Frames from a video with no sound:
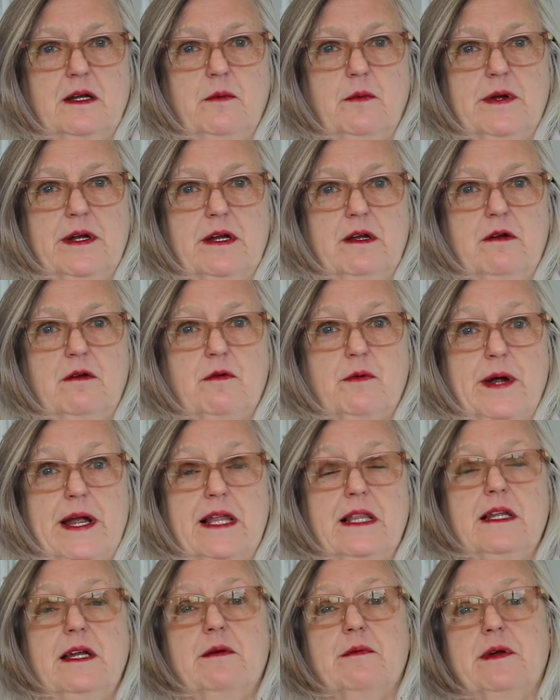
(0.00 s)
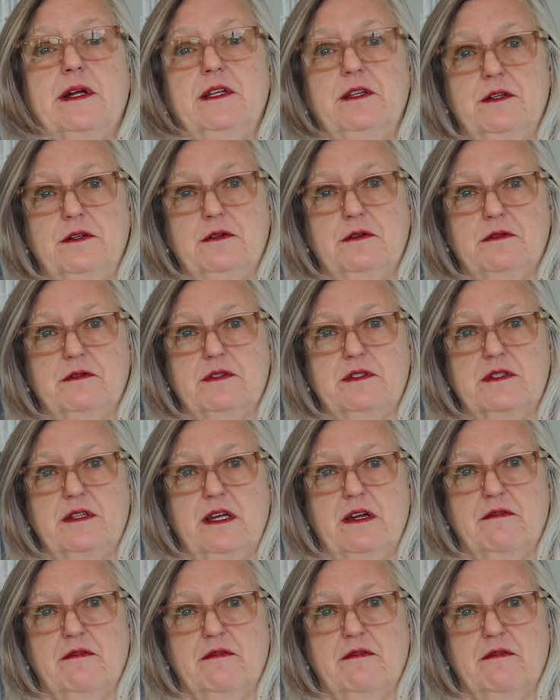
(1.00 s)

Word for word: we greatly reduce the